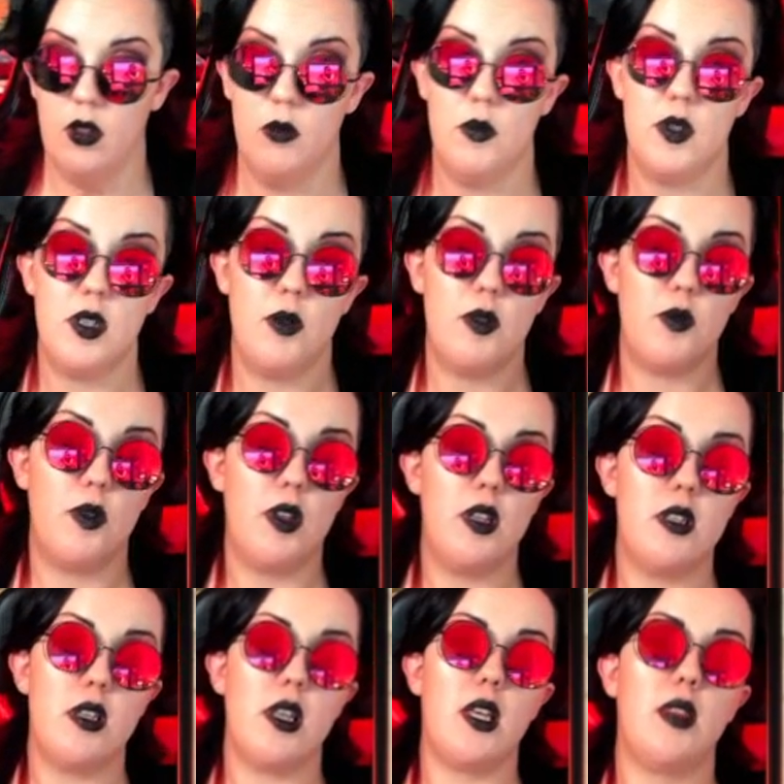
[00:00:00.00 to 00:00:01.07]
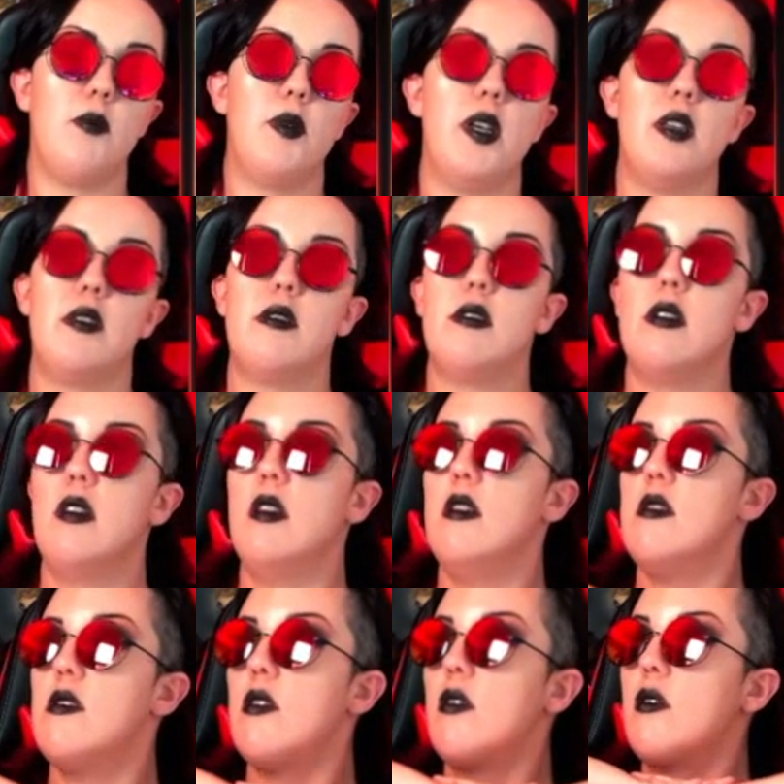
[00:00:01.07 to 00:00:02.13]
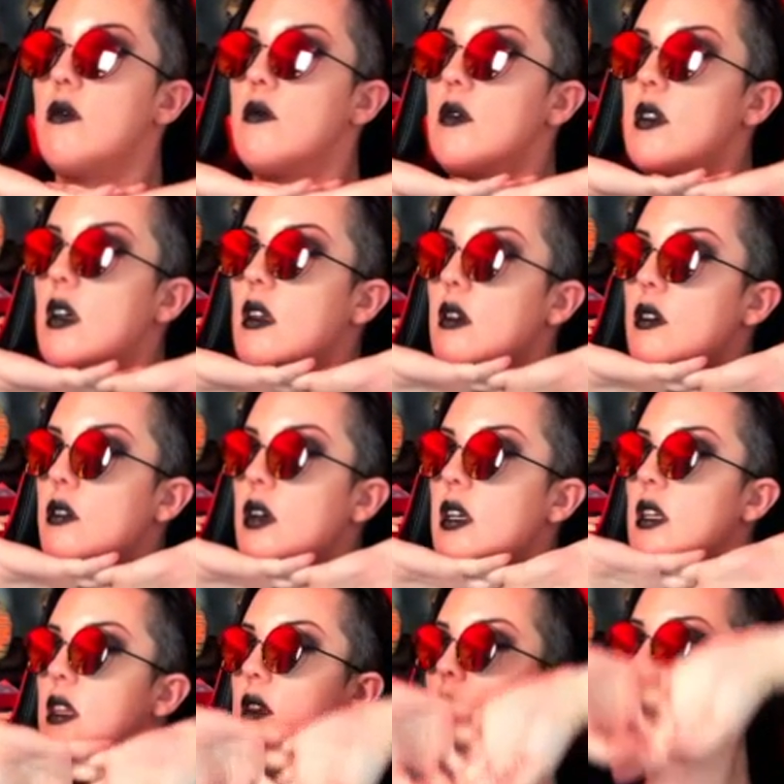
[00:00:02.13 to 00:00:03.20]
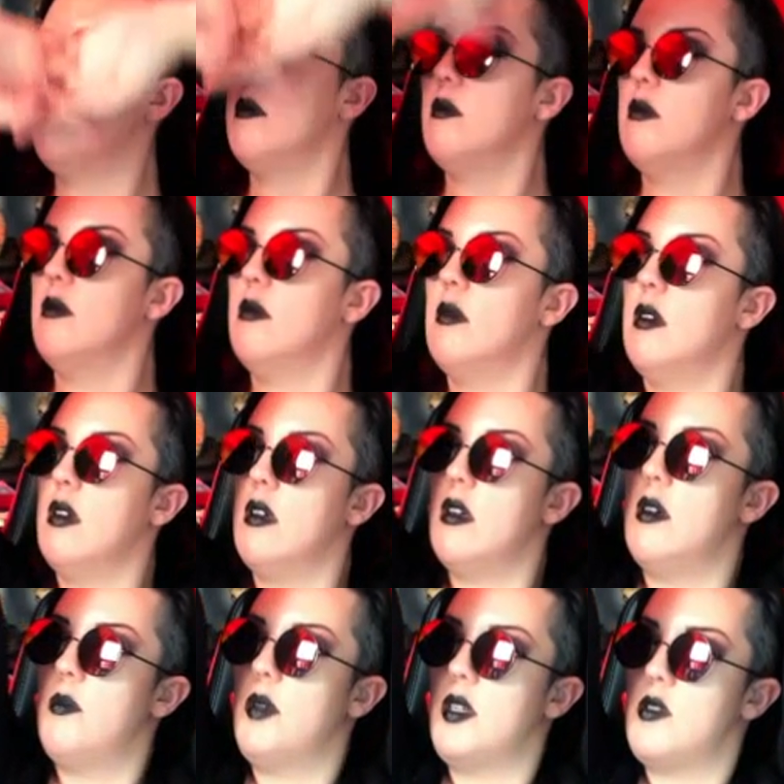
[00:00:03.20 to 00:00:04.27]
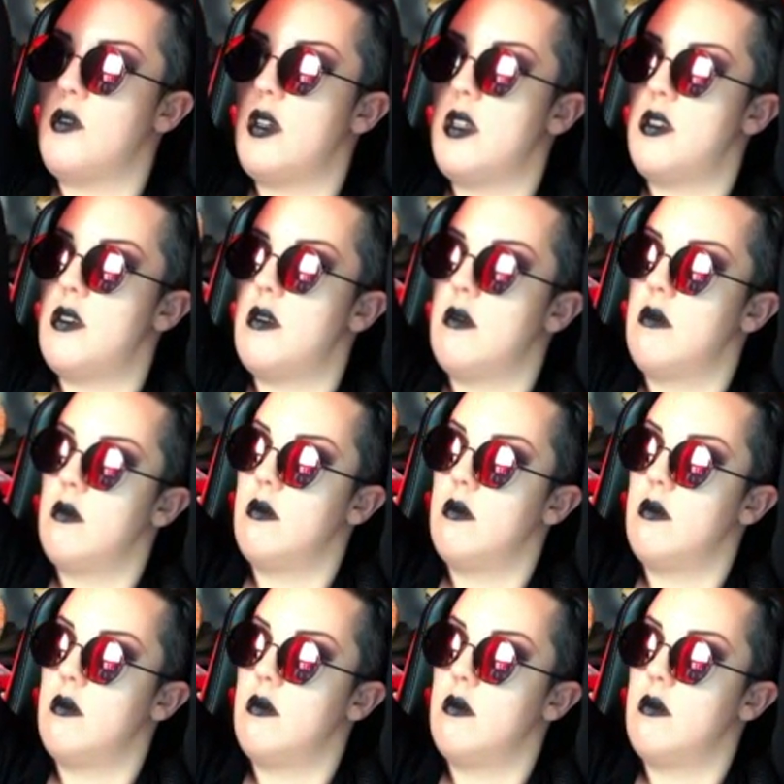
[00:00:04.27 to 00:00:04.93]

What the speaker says: let's see which one of these I like the best, and then start color correcting them. Ah, big stretch.